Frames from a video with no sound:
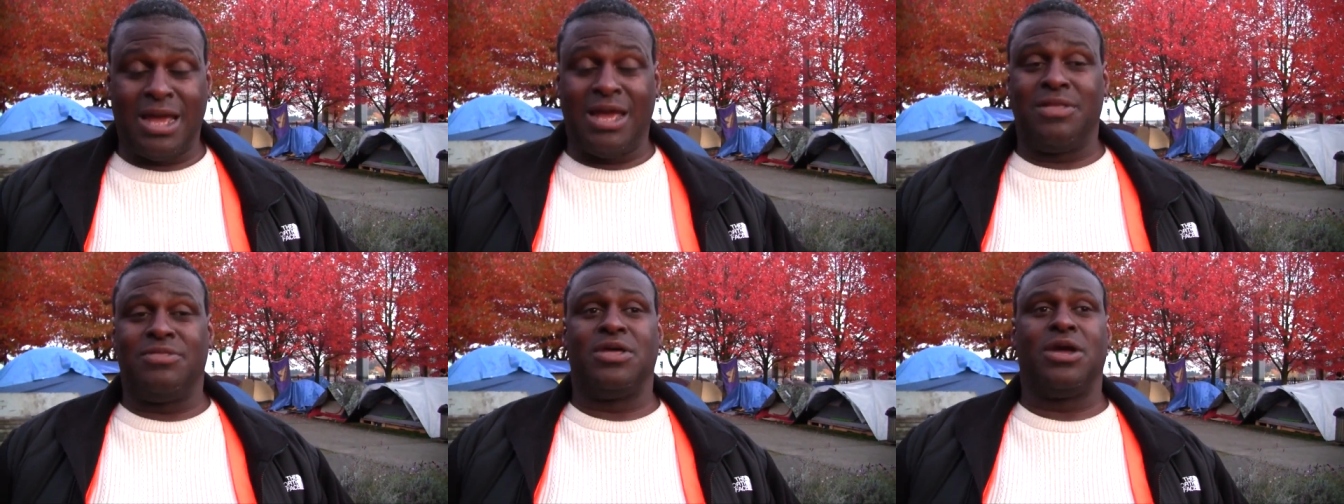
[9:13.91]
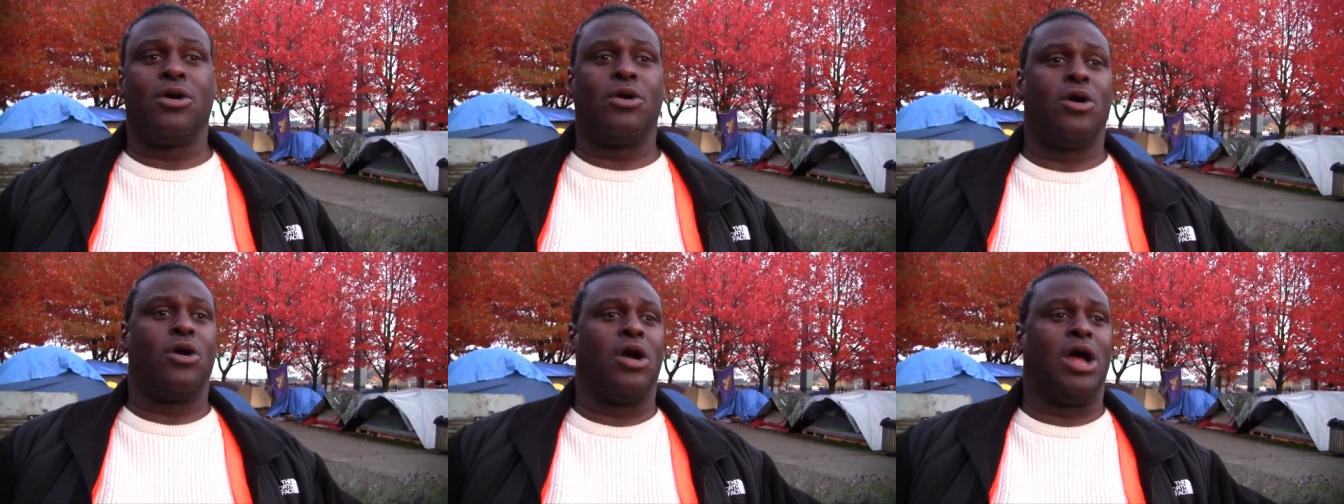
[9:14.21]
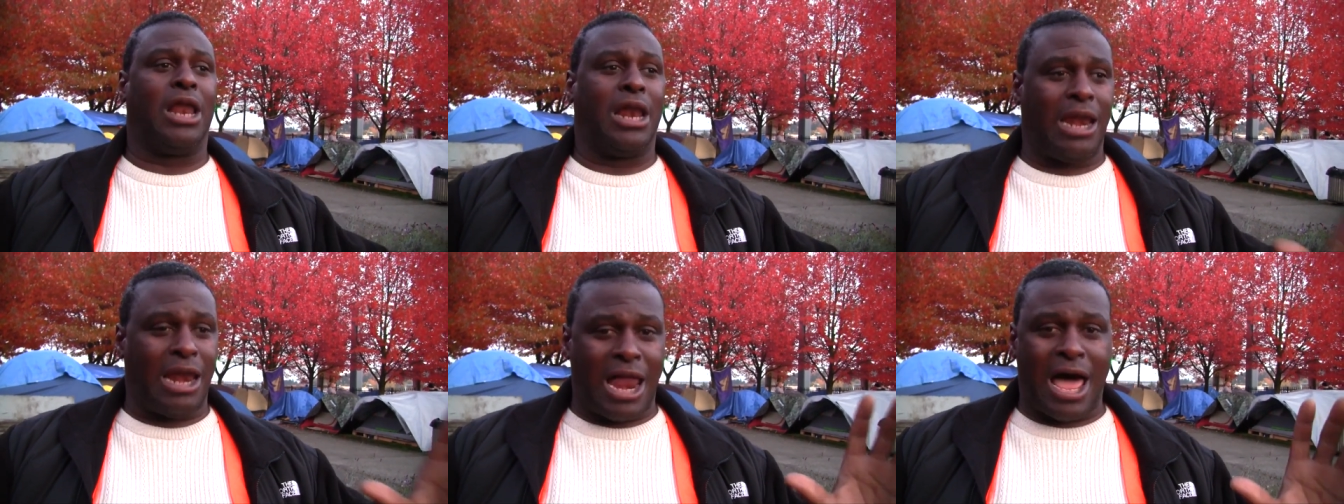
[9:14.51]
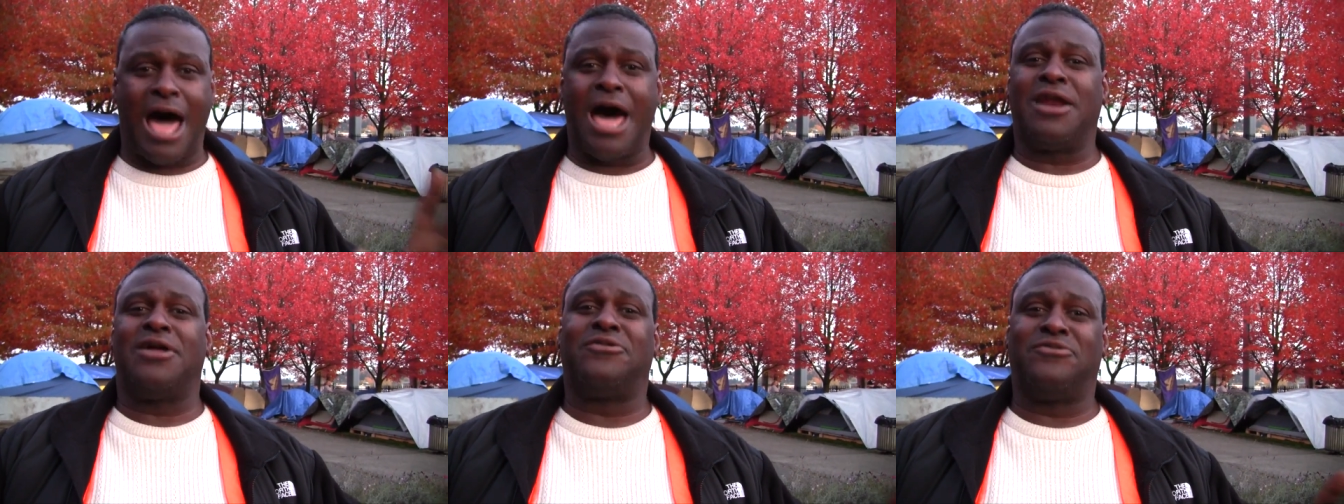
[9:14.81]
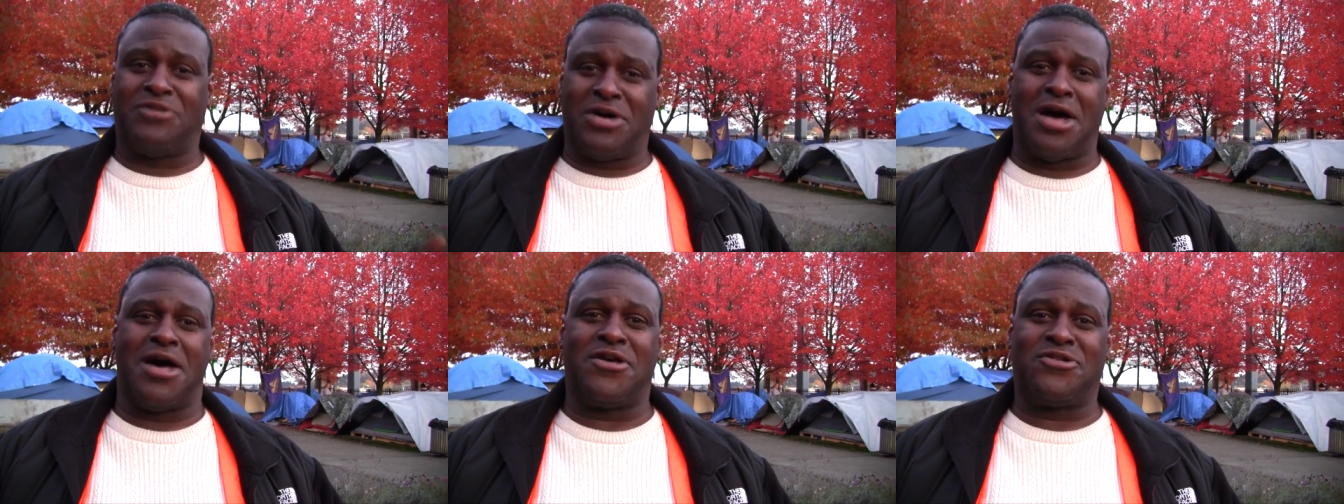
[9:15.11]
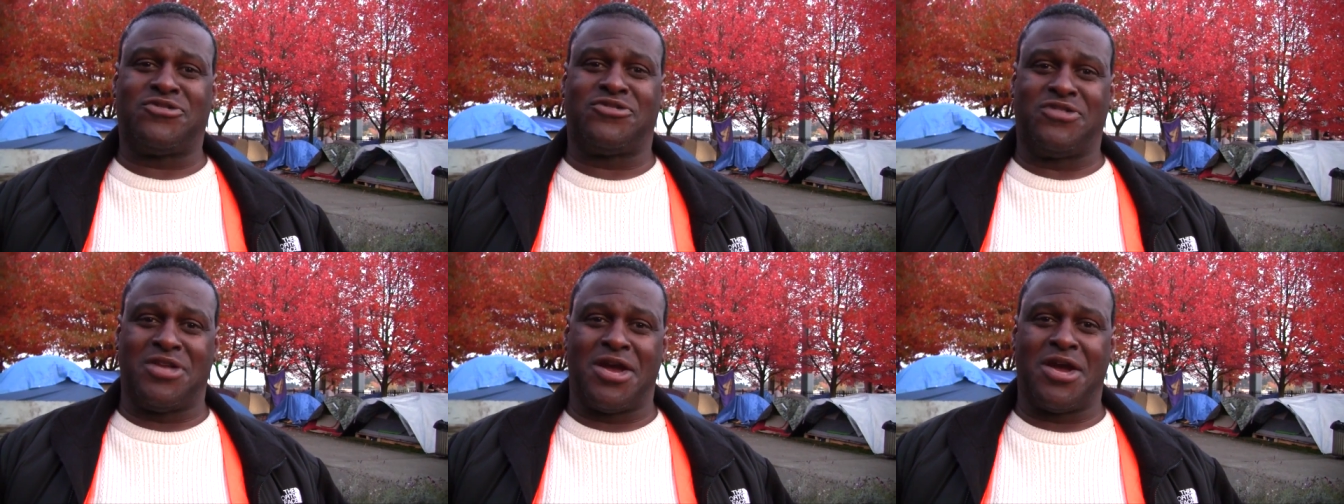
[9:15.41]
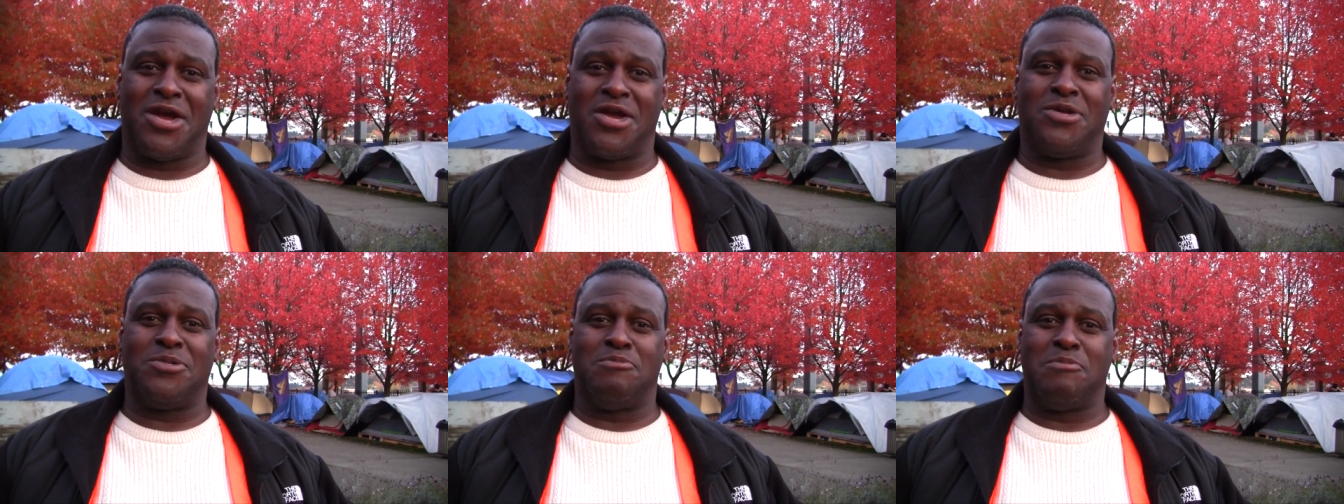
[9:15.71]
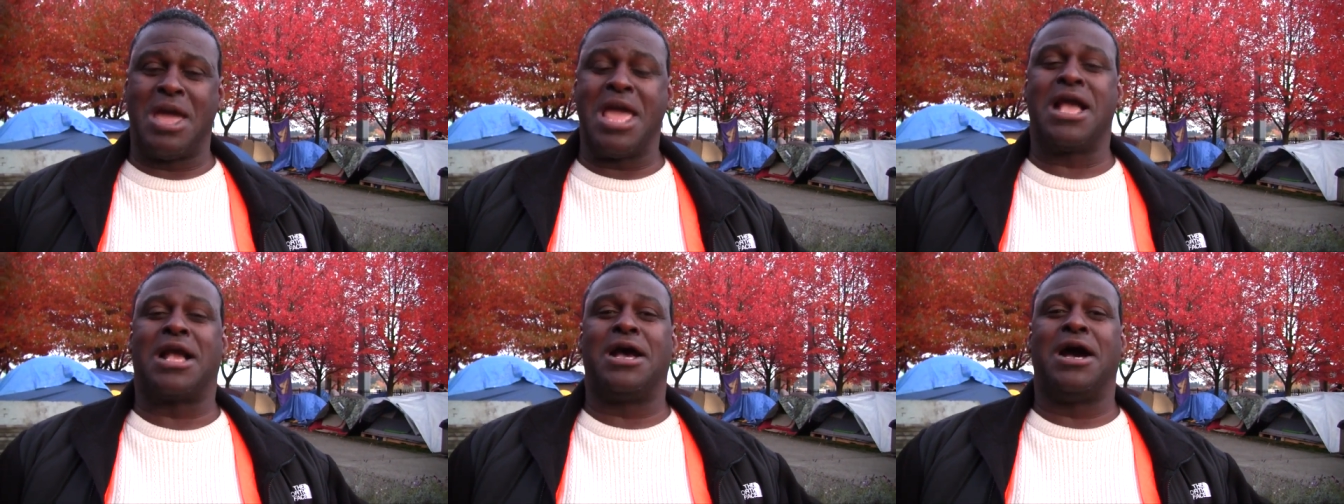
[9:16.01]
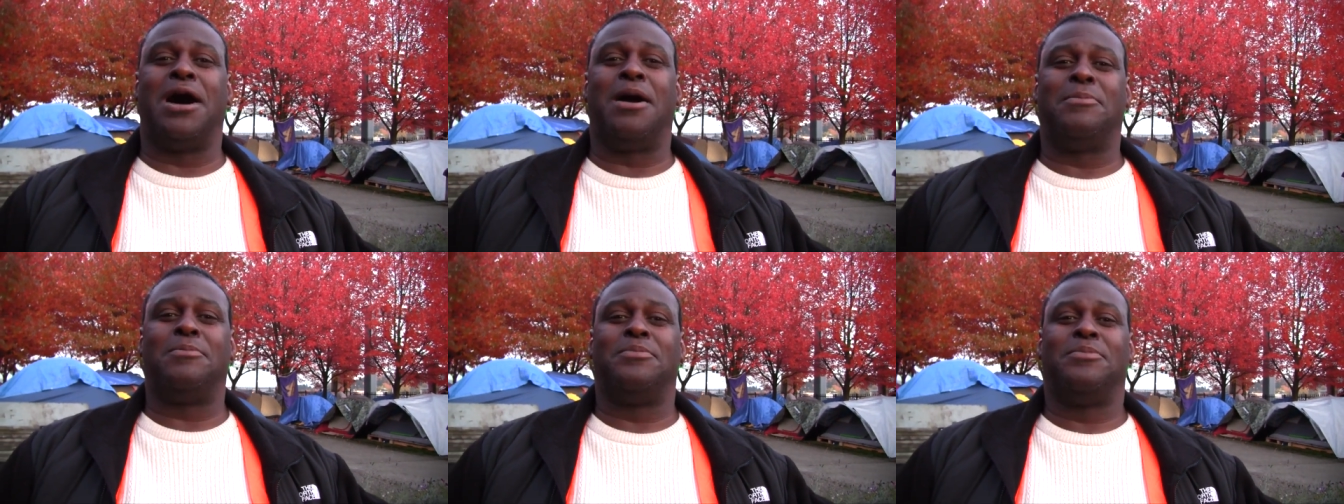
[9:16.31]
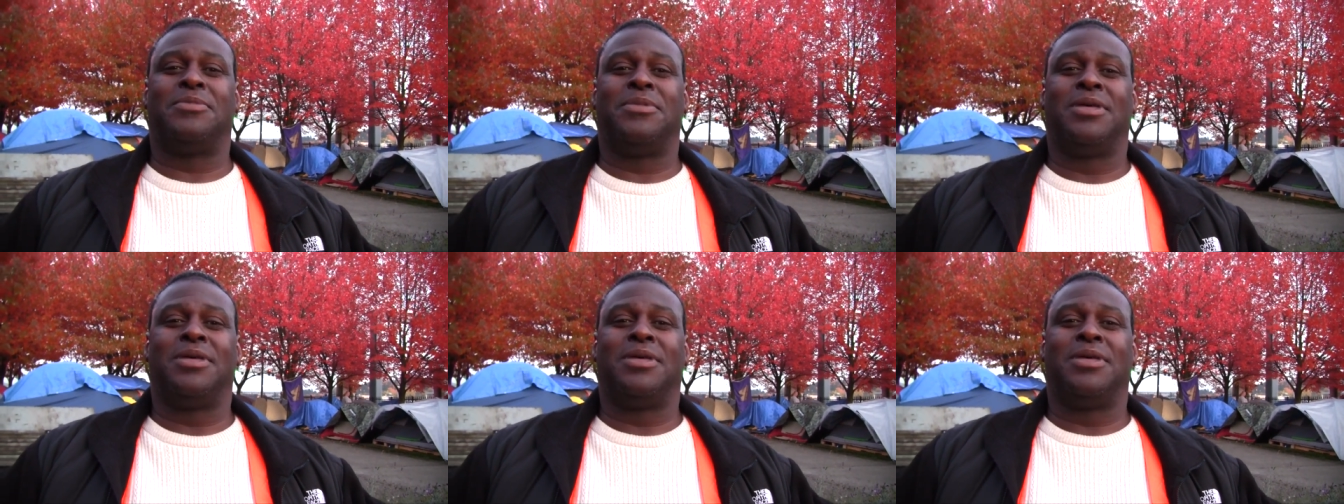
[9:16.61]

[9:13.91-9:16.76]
And there are a lot of us that make up